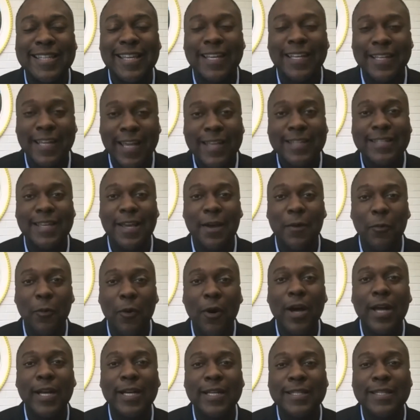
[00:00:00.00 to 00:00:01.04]
"Yes, I
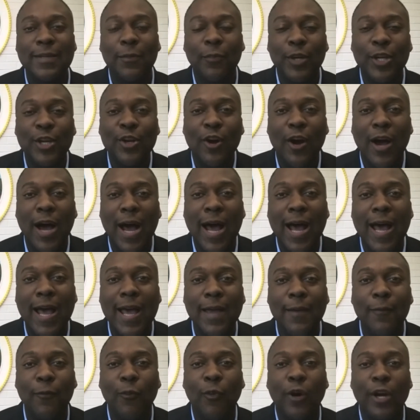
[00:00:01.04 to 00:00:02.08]
won." He said, "Well, you know, I
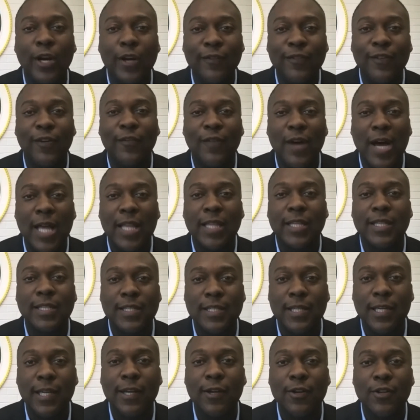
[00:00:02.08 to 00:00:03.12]
am one of your
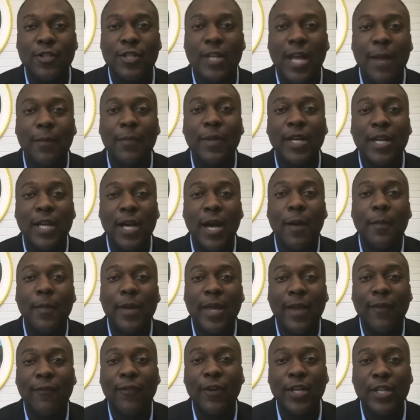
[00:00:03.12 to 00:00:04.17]
volunteers and I've been coming
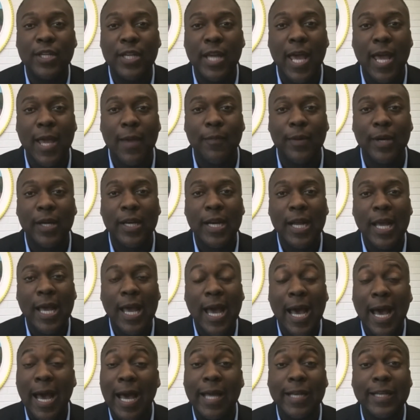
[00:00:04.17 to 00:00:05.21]
every day, but
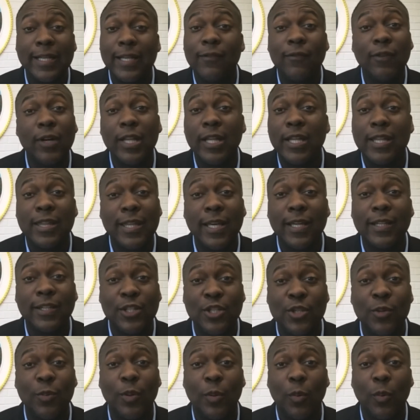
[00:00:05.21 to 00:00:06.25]
I didn't really think that
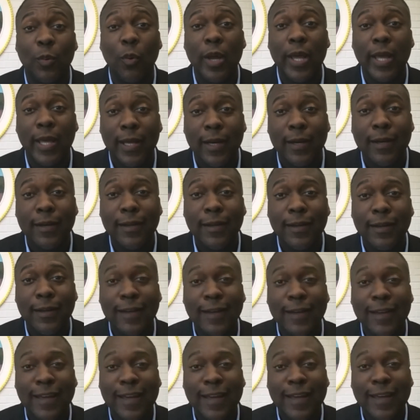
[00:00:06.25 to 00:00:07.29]
you would win."
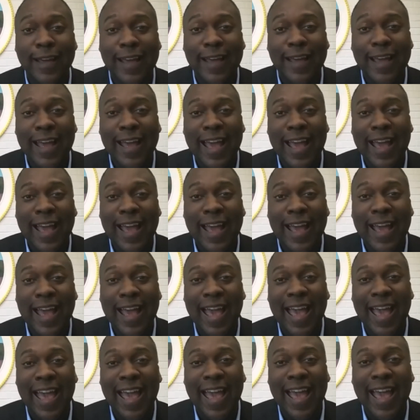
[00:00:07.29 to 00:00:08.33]
And
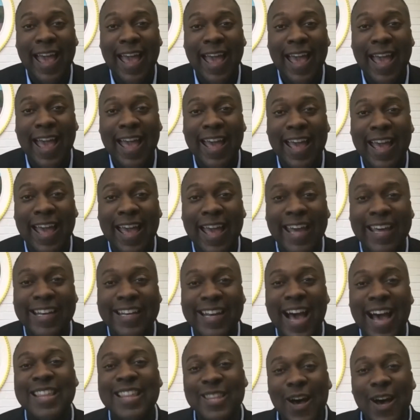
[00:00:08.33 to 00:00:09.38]
I thought
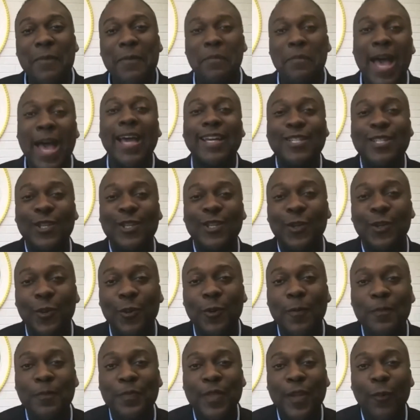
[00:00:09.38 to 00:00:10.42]
back to
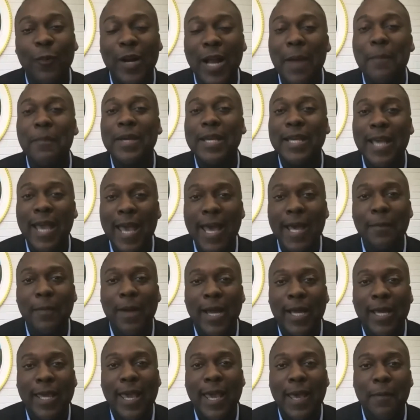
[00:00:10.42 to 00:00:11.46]
when I began my
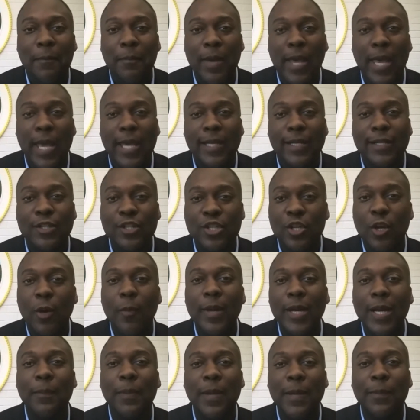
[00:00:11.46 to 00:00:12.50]
campaign, and so
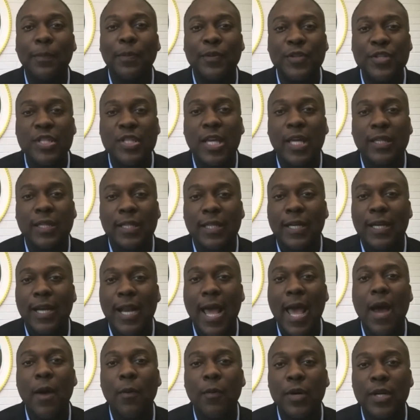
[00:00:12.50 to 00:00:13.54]
many people said that in
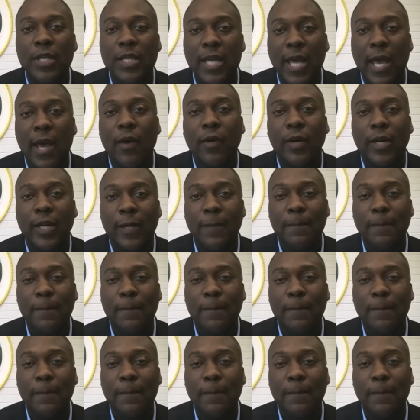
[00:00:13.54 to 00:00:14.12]
Howard County,